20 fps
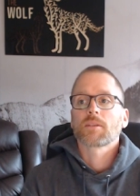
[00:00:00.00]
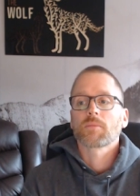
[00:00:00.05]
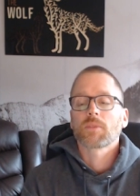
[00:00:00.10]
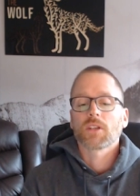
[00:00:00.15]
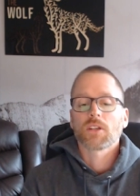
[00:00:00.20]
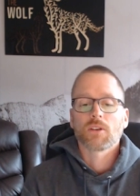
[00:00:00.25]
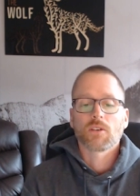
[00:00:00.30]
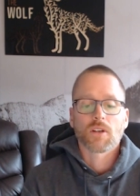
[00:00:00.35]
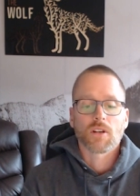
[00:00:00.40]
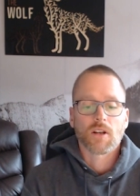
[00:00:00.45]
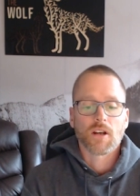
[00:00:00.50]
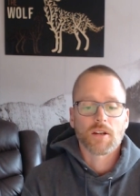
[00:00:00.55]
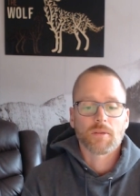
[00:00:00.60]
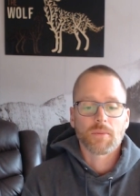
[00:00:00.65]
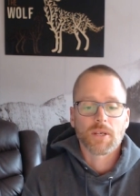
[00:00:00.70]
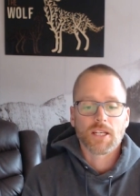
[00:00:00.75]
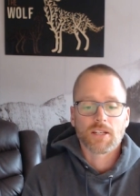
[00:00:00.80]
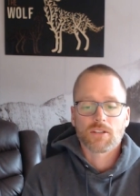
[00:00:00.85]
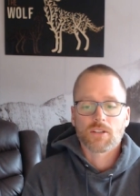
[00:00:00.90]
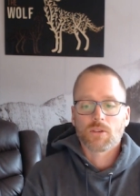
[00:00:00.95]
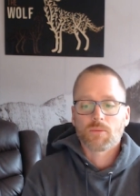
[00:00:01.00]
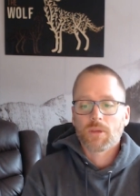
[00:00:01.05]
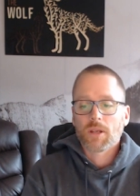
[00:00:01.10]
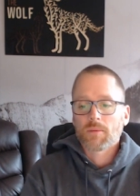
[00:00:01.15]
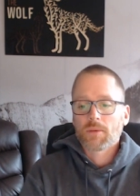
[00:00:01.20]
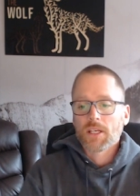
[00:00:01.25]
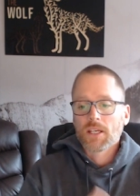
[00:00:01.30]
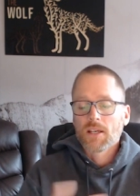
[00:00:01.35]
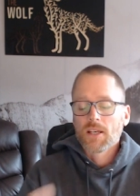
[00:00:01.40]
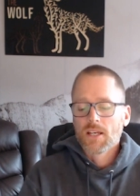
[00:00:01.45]
something you could automate. So
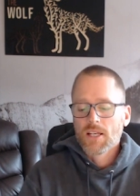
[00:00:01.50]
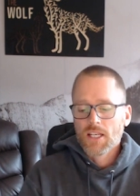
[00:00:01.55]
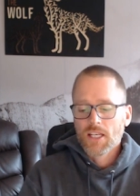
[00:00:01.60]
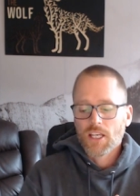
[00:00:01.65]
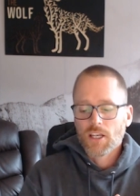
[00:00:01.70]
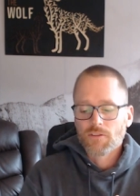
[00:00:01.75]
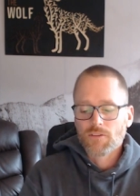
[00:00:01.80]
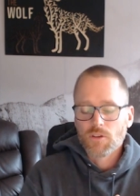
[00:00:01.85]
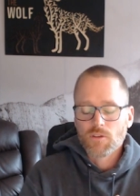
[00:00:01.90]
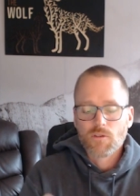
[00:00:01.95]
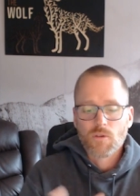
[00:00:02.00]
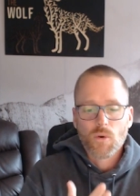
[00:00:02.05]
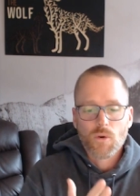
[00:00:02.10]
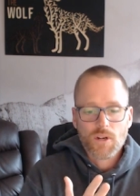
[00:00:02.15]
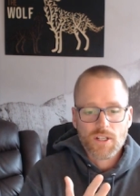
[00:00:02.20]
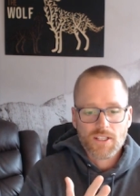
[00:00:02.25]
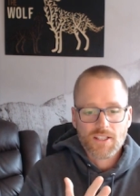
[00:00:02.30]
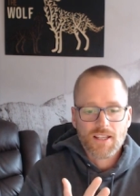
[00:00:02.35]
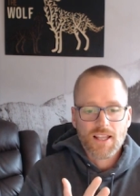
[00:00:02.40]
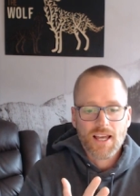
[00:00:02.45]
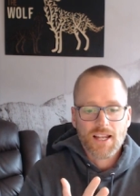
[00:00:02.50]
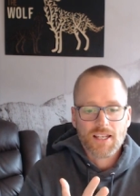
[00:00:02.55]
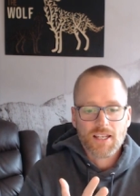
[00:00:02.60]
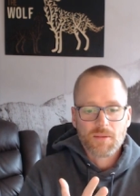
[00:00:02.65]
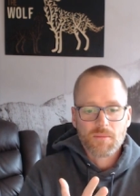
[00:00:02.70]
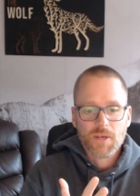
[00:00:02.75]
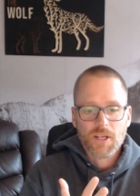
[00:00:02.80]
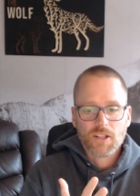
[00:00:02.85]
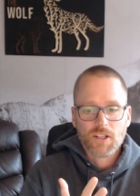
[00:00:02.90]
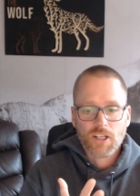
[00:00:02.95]
maybe if you forward it to that
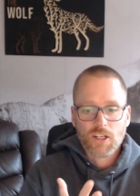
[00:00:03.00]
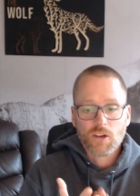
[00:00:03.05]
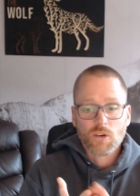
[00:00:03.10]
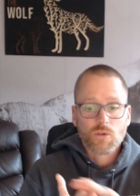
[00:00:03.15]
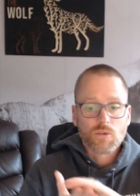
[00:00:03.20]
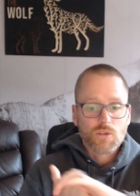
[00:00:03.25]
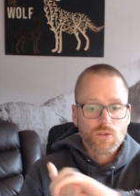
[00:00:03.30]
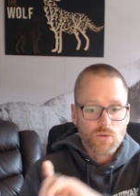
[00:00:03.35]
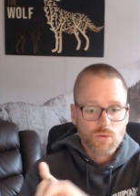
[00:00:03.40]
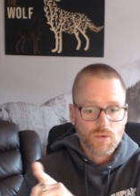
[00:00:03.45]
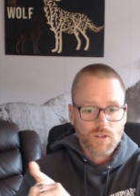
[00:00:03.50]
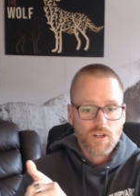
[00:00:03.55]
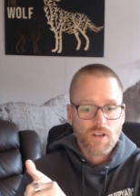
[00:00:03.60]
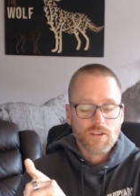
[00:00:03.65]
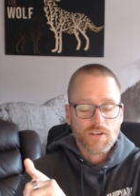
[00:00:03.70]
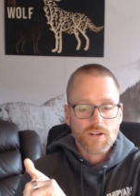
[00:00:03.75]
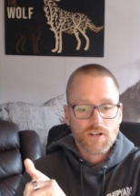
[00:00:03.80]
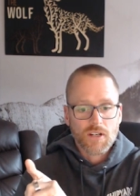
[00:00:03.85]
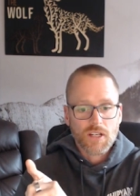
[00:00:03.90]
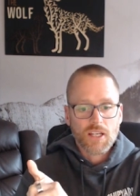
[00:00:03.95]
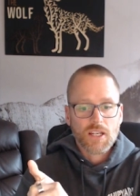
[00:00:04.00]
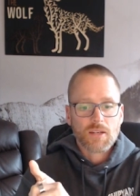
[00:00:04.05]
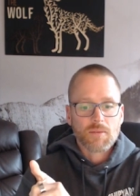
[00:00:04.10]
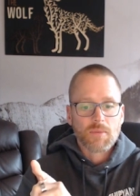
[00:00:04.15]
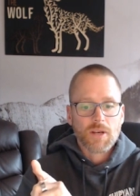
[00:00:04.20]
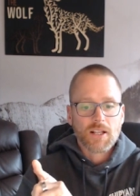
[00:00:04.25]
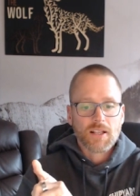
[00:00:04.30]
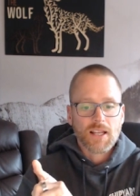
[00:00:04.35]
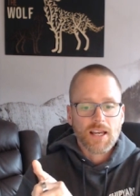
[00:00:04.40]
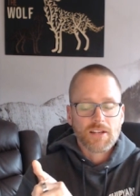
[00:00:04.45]
email, it goes to another
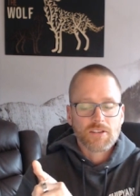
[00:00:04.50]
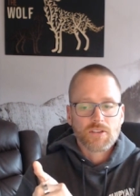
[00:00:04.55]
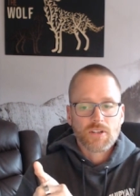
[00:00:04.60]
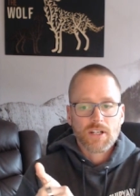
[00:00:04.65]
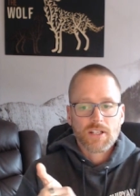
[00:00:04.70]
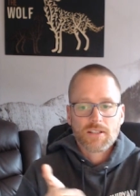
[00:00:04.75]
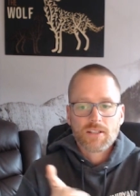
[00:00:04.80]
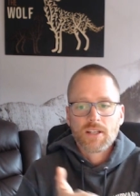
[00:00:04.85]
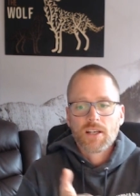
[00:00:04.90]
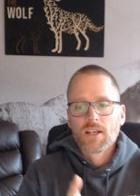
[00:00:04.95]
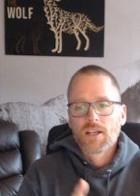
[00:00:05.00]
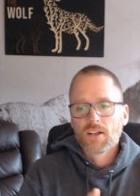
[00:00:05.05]
email address,